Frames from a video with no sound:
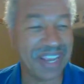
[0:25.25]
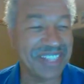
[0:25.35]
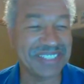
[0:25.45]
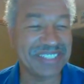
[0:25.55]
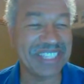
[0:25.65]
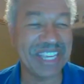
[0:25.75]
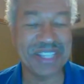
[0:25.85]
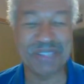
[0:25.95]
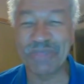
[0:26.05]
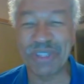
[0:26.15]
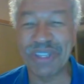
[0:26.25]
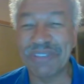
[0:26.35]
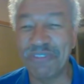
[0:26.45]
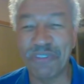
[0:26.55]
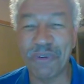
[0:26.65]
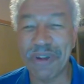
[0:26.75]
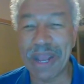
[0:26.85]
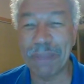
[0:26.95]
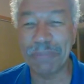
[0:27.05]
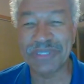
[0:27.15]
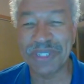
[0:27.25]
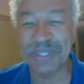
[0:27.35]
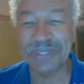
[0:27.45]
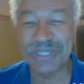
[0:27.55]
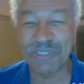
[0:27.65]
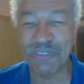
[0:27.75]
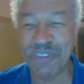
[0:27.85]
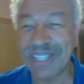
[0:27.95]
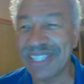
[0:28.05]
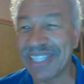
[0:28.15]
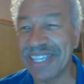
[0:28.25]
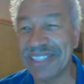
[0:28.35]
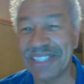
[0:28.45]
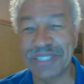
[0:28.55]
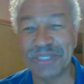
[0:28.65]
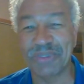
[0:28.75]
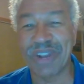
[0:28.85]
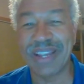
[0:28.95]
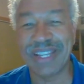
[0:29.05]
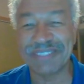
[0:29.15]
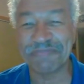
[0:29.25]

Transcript: and it's taken me 4 episodes to finally get this right.